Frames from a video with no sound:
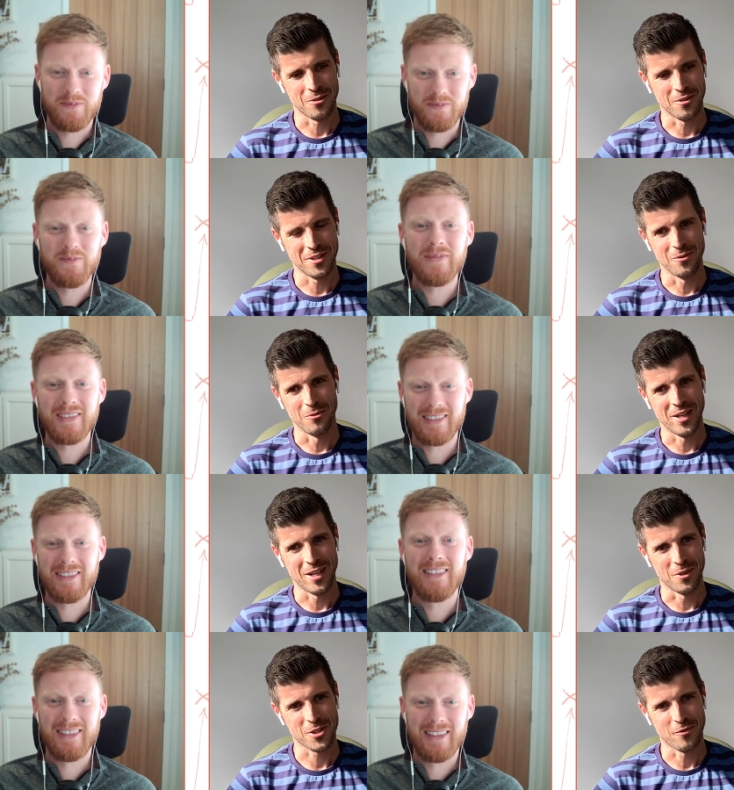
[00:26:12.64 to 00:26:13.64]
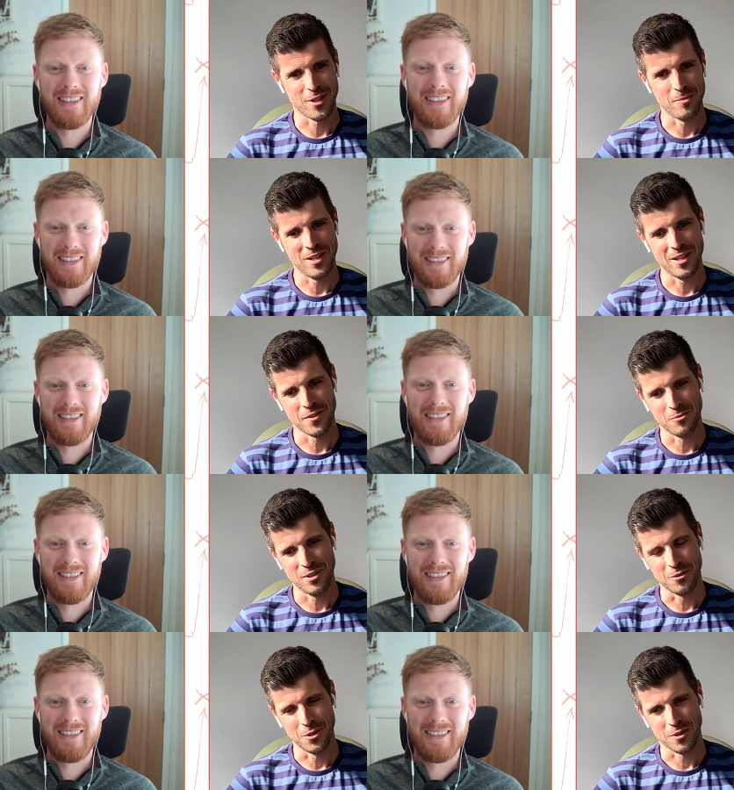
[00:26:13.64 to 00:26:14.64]
Speaker 1: one. so watch out for him. He'll have some
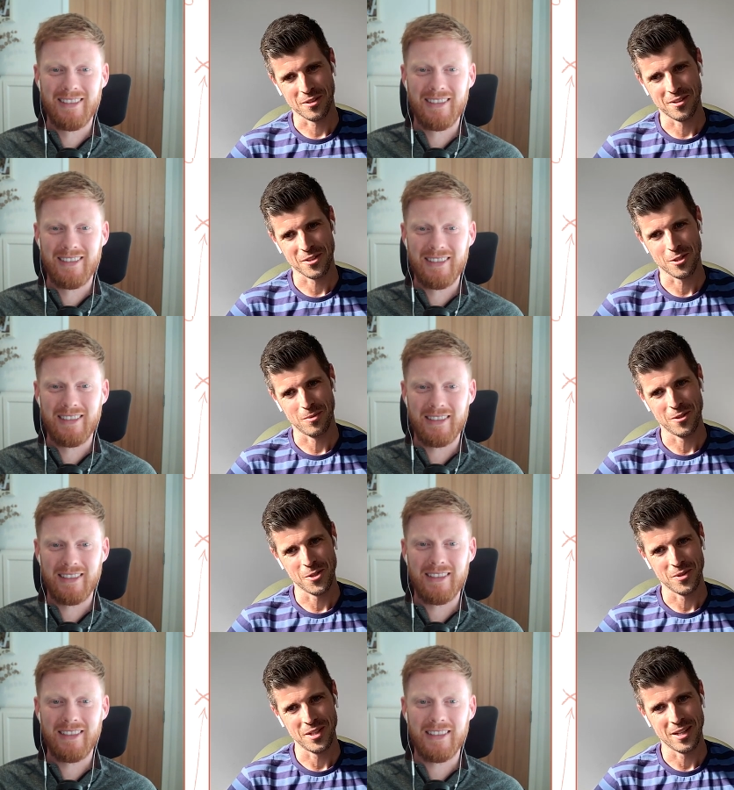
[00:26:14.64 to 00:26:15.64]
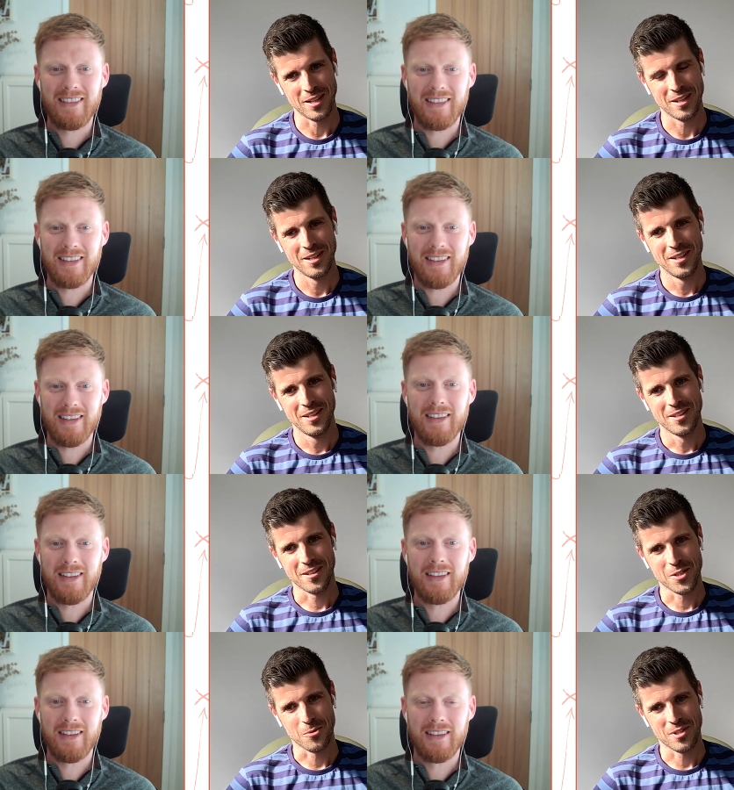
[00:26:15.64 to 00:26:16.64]
really good work in the next couple of years when he uh,
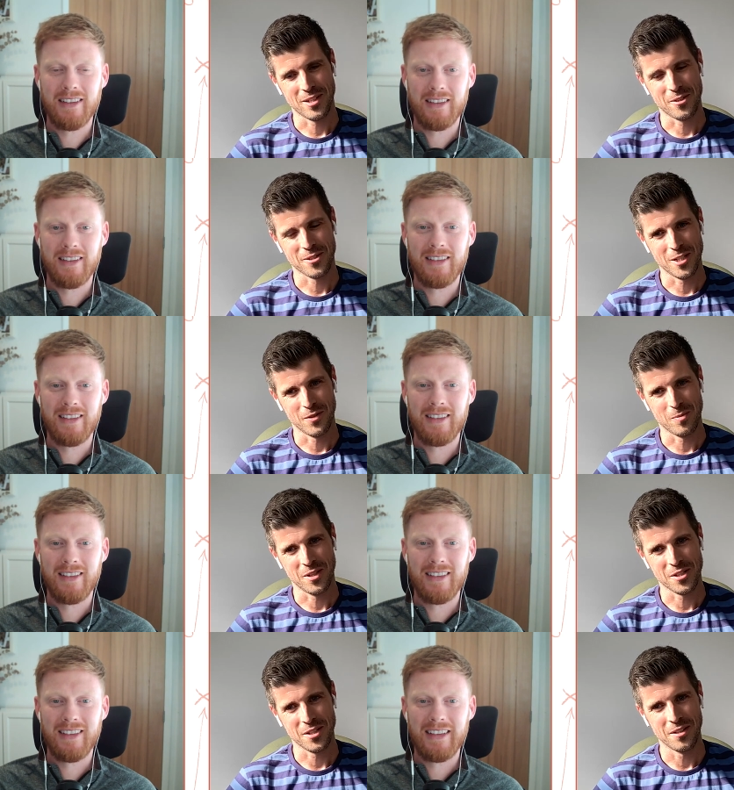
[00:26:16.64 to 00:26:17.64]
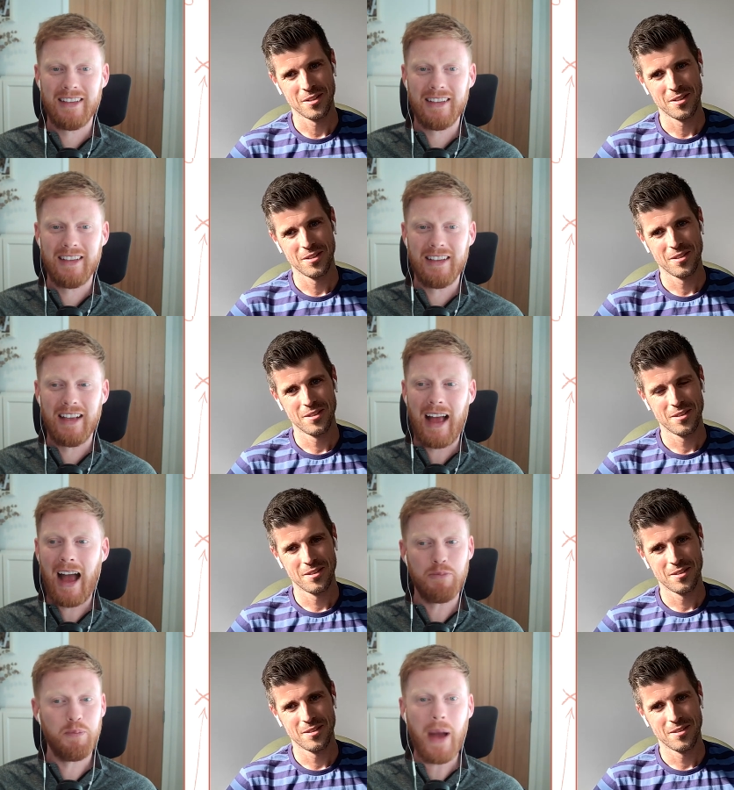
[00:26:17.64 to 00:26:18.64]
gets towards the latter stage of his PhD.
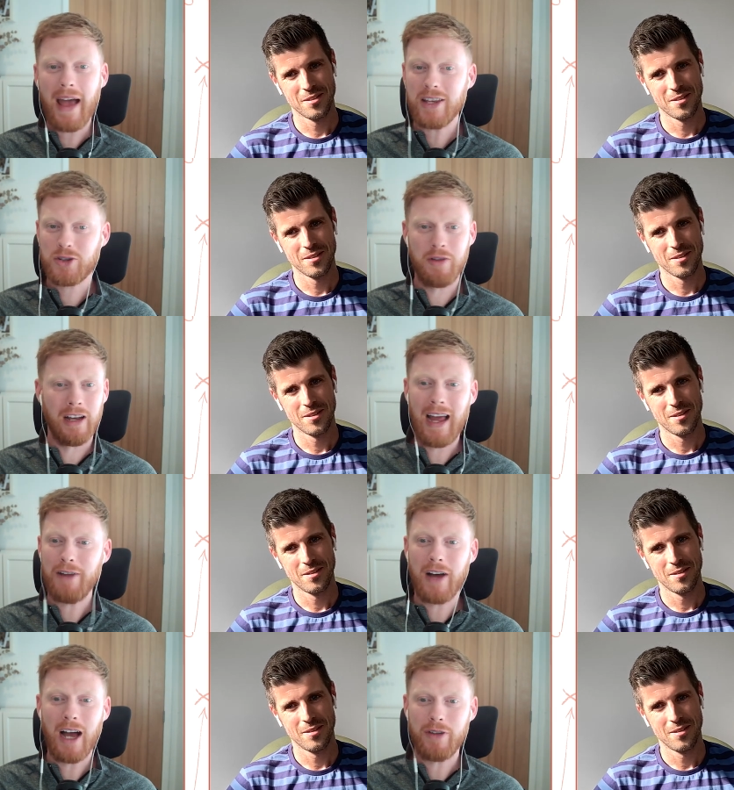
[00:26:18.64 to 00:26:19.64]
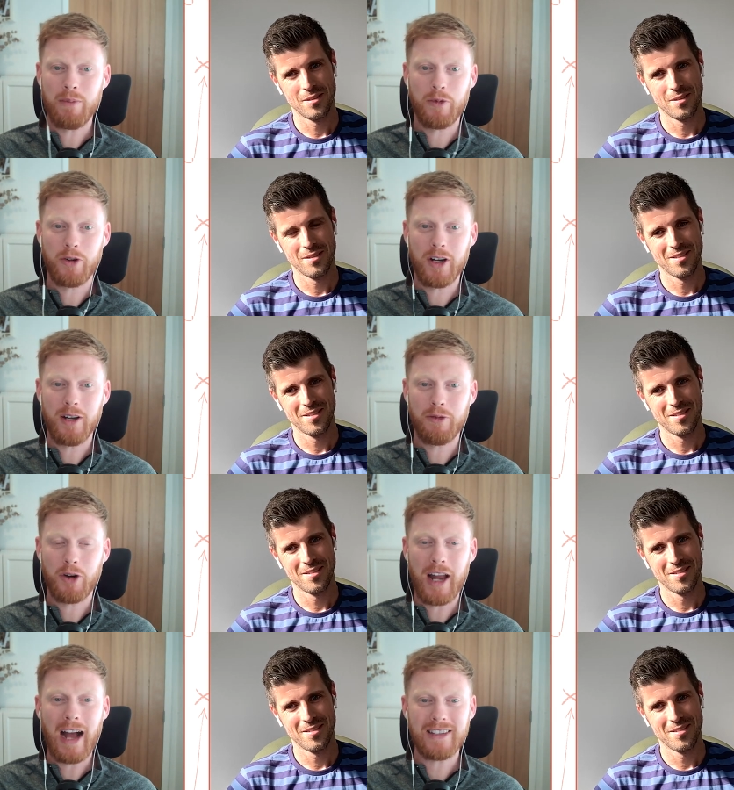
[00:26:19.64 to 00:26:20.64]
Speaker 2: I'm pestering the life out of him for a,
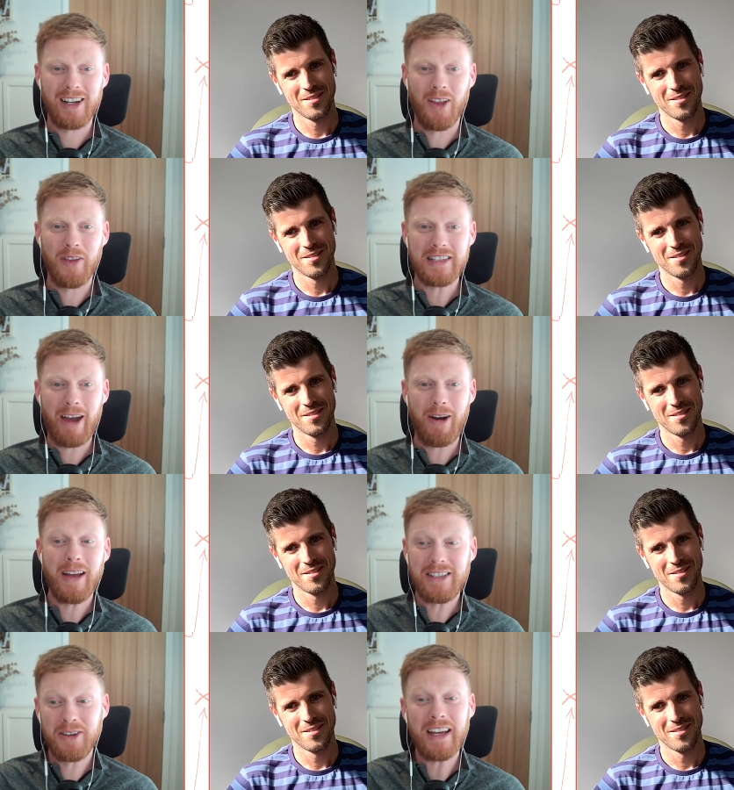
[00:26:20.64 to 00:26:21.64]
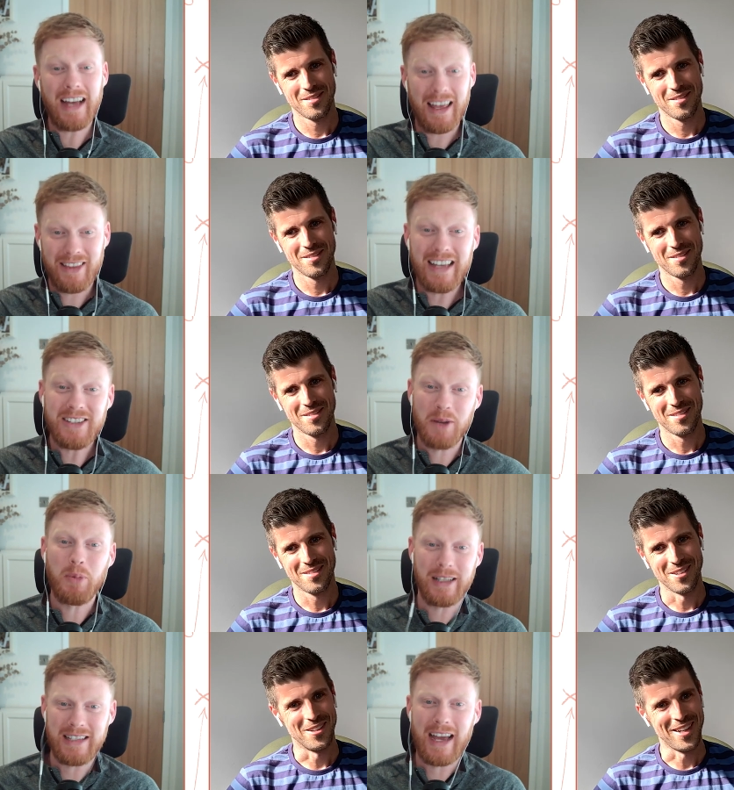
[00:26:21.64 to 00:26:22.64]
for an article on this area. He's gonna, I think he's gonna
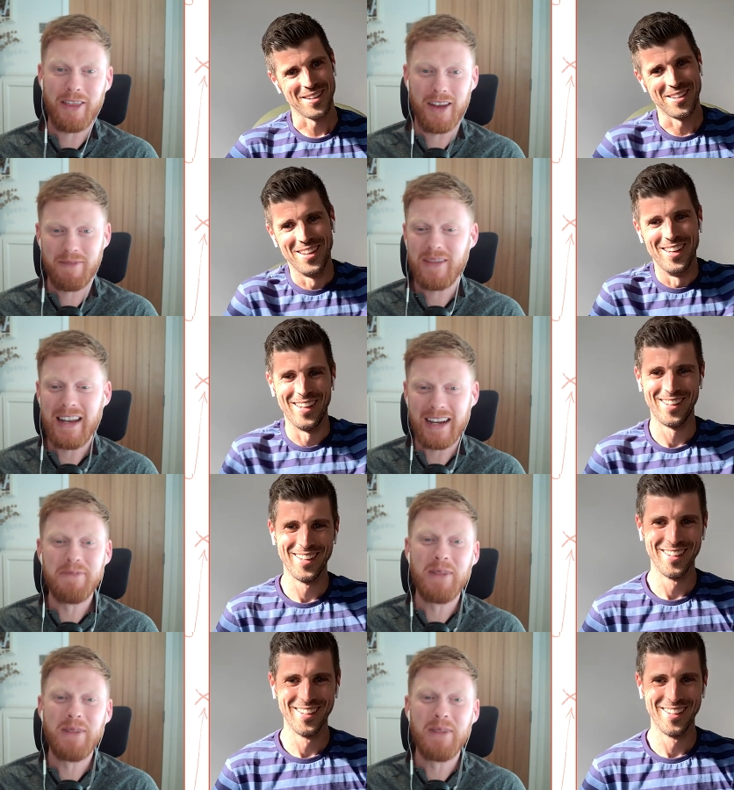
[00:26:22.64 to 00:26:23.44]
pull it oh, together yeah. in a